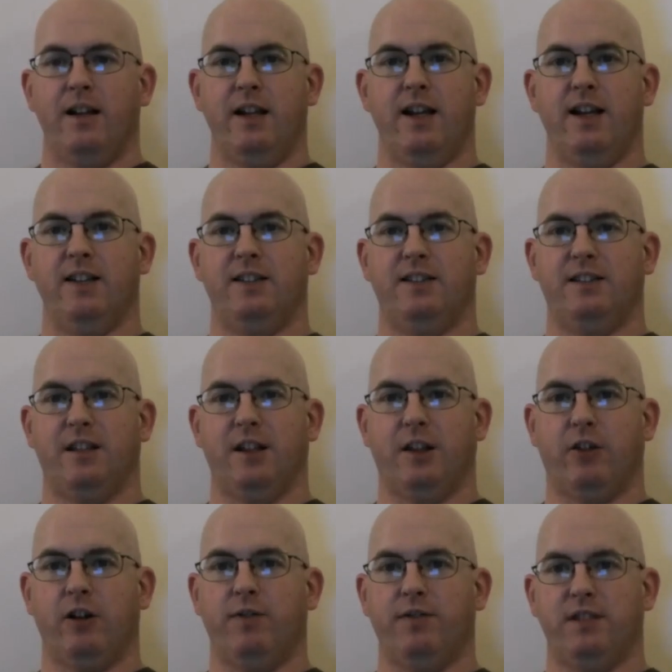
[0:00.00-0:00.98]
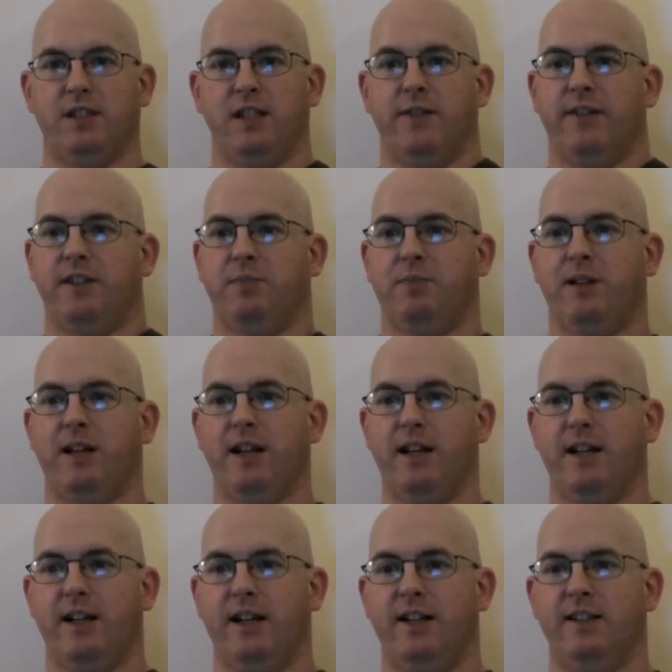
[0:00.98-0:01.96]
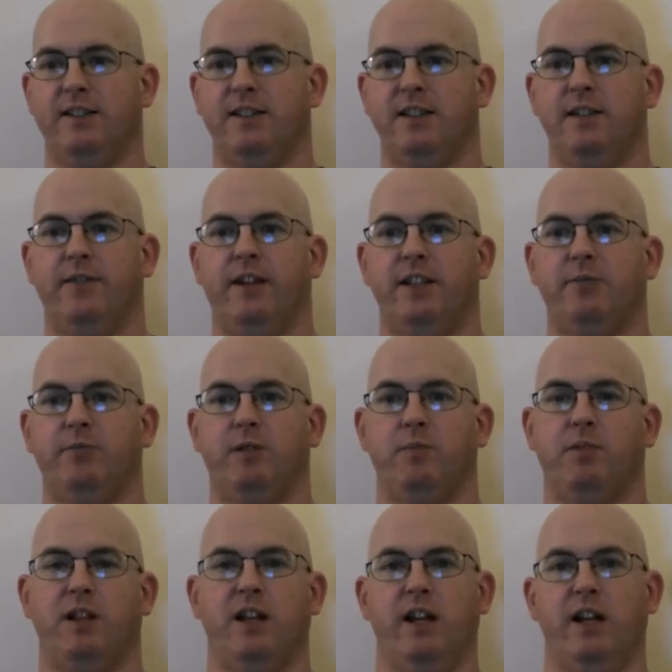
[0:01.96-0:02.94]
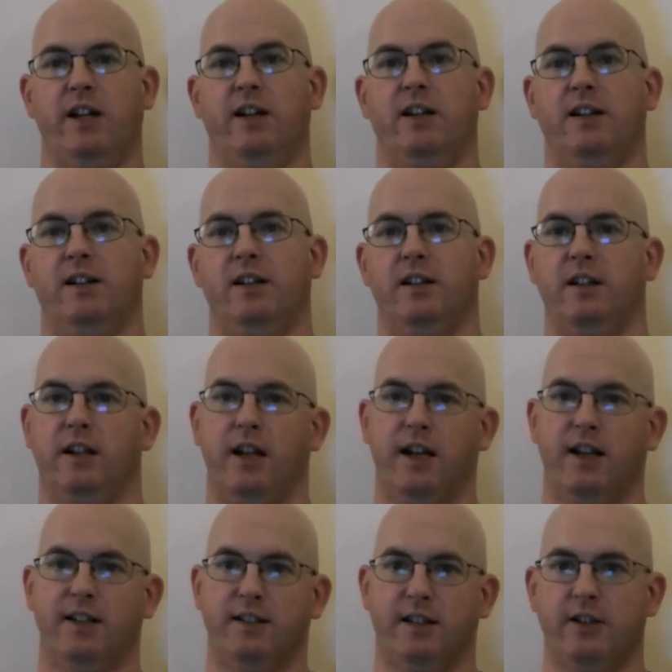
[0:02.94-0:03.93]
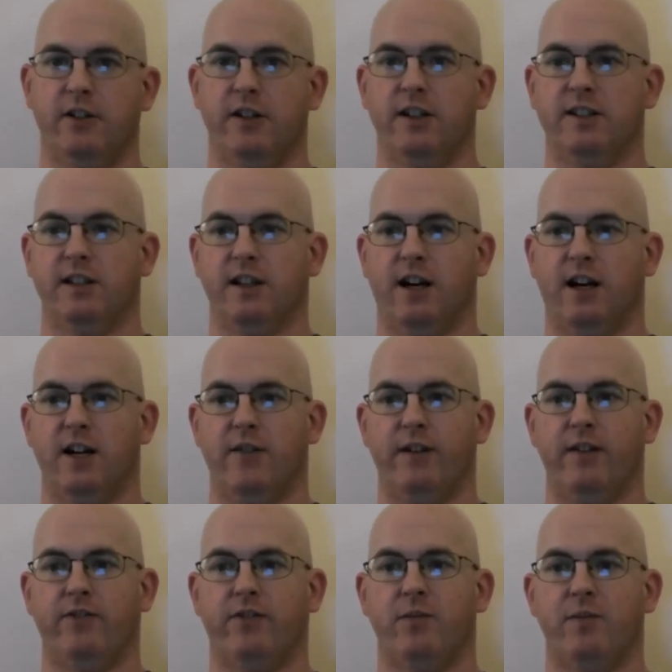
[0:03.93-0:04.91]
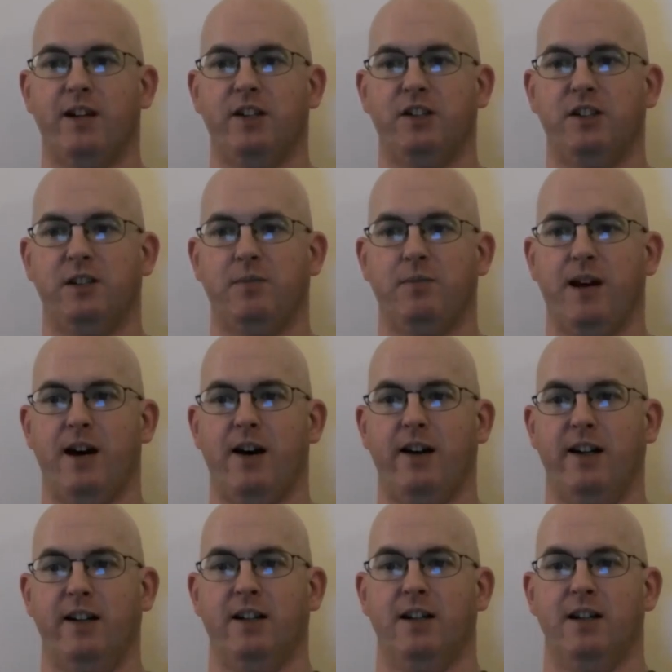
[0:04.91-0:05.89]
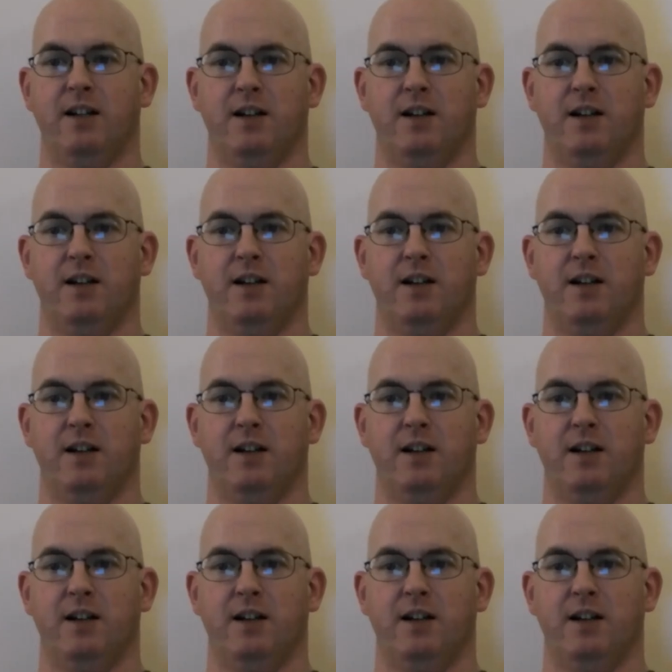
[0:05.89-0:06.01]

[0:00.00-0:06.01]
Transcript: Yes, the thrift savings plan is an investment plan. Yes, there is a lot of information about it.